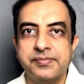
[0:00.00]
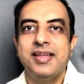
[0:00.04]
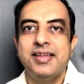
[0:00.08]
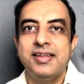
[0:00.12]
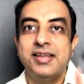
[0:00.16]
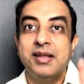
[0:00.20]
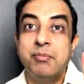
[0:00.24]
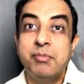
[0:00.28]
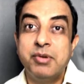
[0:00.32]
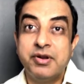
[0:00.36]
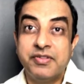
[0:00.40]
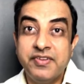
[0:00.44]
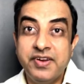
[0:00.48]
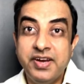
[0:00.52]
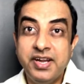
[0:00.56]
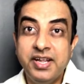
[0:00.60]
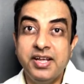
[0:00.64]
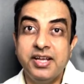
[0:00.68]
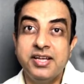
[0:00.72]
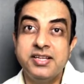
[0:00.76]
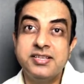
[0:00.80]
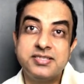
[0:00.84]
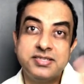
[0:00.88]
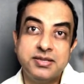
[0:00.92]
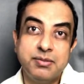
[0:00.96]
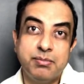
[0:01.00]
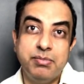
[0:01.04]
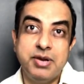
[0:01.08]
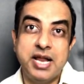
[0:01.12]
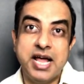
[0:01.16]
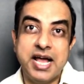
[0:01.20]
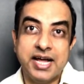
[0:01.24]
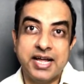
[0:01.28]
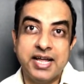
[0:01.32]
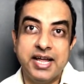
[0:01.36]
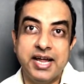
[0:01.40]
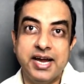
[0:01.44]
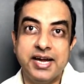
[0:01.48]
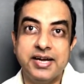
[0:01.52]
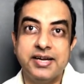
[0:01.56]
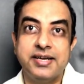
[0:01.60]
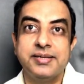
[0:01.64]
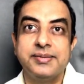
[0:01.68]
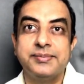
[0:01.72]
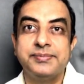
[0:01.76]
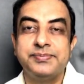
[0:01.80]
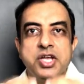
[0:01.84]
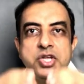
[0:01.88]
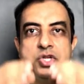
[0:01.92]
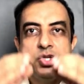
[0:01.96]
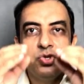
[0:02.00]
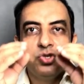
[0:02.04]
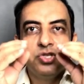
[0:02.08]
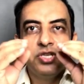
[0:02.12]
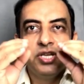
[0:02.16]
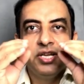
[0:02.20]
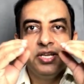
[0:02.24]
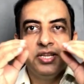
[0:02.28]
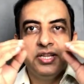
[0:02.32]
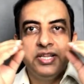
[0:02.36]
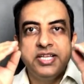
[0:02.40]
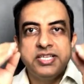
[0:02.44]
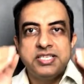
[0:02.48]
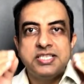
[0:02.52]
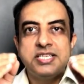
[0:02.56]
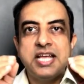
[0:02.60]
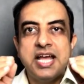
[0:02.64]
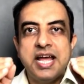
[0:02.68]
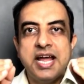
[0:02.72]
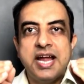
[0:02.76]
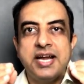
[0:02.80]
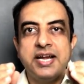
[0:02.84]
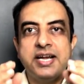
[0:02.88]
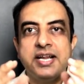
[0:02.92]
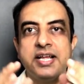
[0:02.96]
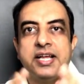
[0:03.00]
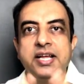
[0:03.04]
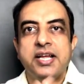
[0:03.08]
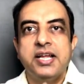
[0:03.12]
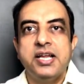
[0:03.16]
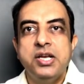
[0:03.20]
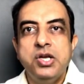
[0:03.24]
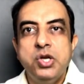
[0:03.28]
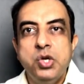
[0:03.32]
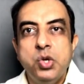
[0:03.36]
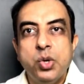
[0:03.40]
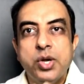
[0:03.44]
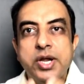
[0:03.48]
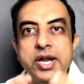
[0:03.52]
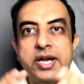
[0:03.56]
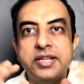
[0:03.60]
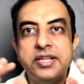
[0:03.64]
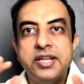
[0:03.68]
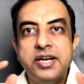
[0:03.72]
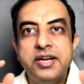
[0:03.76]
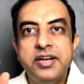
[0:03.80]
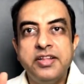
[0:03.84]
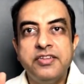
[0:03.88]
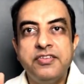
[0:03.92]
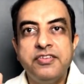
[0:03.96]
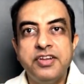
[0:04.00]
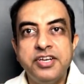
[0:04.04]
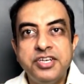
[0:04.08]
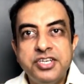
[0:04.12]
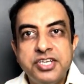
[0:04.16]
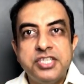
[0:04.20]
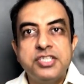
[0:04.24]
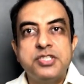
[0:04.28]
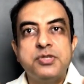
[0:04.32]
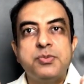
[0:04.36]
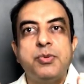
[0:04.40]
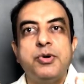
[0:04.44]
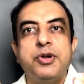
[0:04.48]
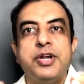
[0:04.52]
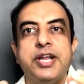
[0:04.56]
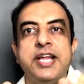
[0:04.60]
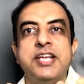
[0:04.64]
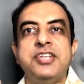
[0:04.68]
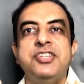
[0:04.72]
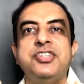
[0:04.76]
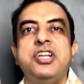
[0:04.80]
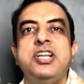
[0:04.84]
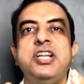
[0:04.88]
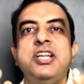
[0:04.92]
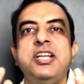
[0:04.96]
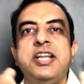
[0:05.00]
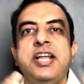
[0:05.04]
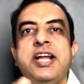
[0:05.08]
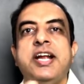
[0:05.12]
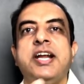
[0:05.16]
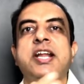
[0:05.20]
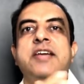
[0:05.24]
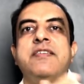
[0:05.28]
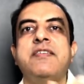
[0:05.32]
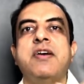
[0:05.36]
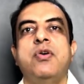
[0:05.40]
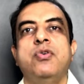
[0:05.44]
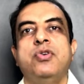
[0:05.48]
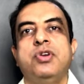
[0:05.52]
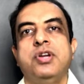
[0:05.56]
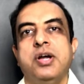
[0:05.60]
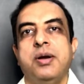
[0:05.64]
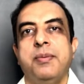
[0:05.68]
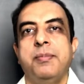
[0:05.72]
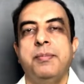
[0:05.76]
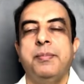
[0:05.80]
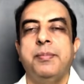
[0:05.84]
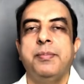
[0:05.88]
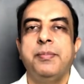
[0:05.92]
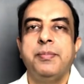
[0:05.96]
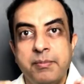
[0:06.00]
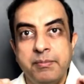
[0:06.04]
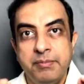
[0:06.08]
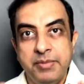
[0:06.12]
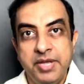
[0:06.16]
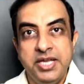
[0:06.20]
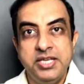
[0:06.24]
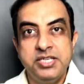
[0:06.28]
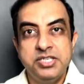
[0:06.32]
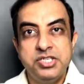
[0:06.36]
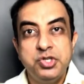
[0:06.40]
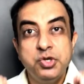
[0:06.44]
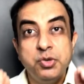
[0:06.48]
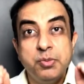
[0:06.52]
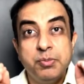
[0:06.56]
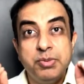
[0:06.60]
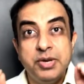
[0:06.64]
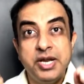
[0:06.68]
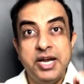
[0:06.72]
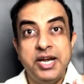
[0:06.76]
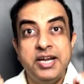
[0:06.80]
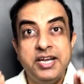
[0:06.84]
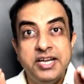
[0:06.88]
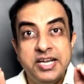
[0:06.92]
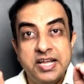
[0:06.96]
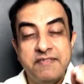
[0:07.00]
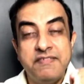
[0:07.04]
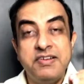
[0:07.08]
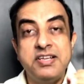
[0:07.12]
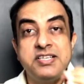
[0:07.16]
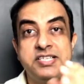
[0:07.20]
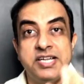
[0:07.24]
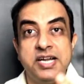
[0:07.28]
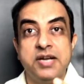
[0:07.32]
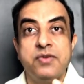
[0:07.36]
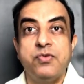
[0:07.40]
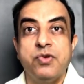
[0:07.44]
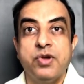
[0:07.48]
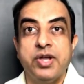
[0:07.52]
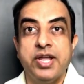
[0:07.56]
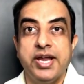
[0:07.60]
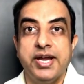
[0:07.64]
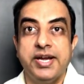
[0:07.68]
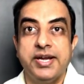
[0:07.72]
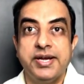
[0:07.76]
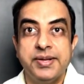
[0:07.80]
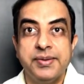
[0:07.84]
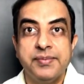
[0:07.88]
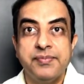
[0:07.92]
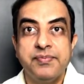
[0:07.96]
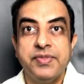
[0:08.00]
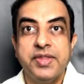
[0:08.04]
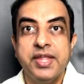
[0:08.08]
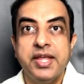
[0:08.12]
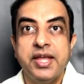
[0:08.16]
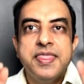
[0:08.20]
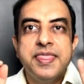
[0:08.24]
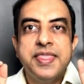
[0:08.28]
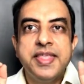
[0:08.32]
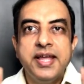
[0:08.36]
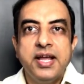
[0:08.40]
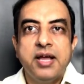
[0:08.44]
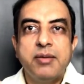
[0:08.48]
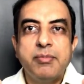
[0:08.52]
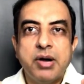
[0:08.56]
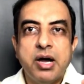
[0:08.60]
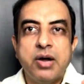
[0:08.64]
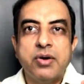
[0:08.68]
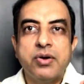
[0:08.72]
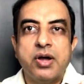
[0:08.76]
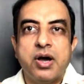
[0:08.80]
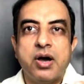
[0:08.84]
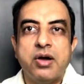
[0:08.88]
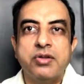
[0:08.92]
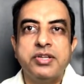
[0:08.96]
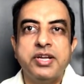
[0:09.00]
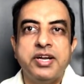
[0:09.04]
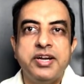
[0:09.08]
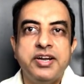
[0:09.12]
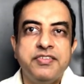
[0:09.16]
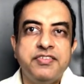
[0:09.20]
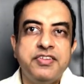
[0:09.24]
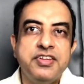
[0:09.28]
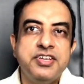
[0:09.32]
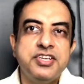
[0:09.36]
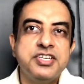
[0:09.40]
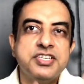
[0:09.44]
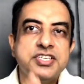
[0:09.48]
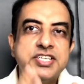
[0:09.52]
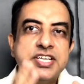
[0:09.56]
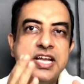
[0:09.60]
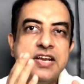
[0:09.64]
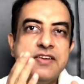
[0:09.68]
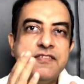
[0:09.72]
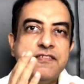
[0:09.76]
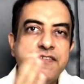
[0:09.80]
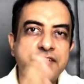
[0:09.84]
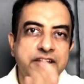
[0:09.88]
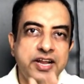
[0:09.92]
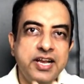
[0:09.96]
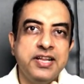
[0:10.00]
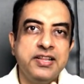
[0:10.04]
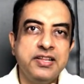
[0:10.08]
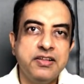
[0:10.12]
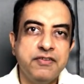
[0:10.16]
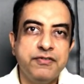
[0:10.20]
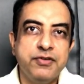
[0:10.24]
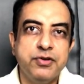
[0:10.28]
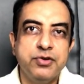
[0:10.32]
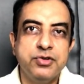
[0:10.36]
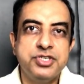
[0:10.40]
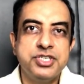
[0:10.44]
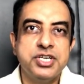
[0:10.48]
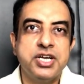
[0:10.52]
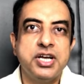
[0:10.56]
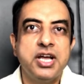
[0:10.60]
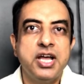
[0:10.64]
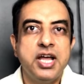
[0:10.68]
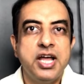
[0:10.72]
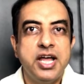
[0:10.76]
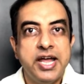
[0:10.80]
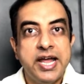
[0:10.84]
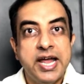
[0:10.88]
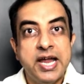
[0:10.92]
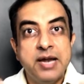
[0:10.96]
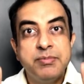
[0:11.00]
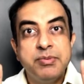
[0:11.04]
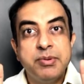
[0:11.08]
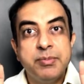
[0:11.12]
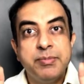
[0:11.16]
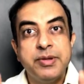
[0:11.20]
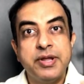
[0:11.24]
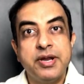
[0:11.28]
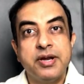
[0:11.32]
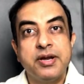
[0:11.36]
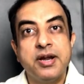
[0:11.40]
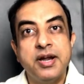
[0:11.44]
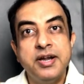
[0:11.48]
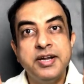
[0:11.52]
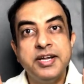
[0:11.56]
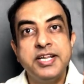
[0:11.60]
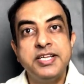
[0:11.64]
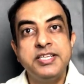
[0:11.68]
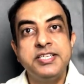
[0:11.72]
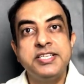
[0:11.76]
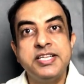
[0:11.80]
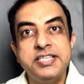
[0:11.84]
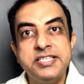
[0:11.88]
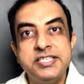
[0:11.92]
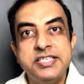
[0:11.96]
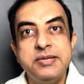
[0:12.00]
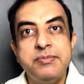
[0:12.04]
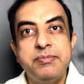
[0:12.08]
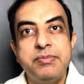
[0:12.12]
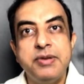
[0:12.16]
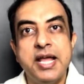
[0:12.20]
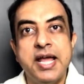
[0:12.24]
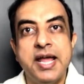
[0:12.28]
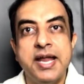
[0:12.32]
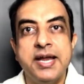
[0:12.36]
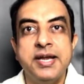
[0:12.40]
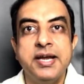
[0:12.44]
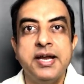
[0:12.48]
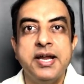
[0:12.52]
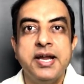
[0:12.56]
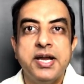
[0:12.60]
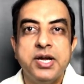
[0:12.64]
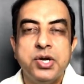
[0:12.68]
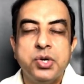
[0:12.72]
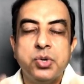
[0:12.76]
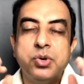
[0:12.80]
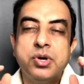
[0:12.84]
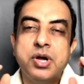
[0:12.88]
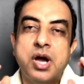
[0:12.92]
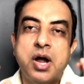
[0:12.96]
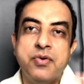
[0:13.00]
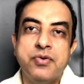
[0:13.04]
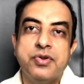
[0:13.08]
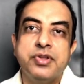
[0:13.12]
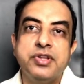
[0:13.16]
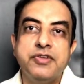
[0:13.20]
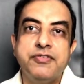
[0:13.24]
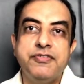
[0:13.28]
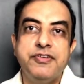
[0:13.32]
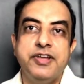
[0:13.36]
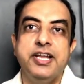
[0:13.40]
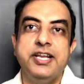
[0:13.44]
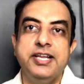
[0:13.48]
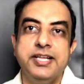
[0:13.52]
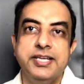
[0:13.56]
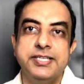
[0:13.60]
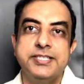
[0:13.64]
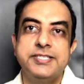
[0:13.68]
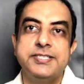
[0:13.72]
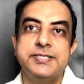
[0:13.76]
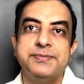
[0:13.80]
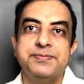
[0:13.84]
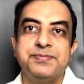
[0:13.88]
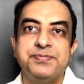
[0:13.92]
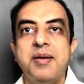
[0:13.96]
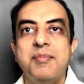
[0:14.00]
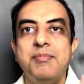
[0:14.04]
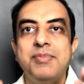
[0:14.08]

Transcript: Number 3 is the black hat. Using this hat, look at the decision's potentially negative outcome. Means you play devil's advocate. Think about how the decisions can fail in the future and prepare contingency plan to counter the failures.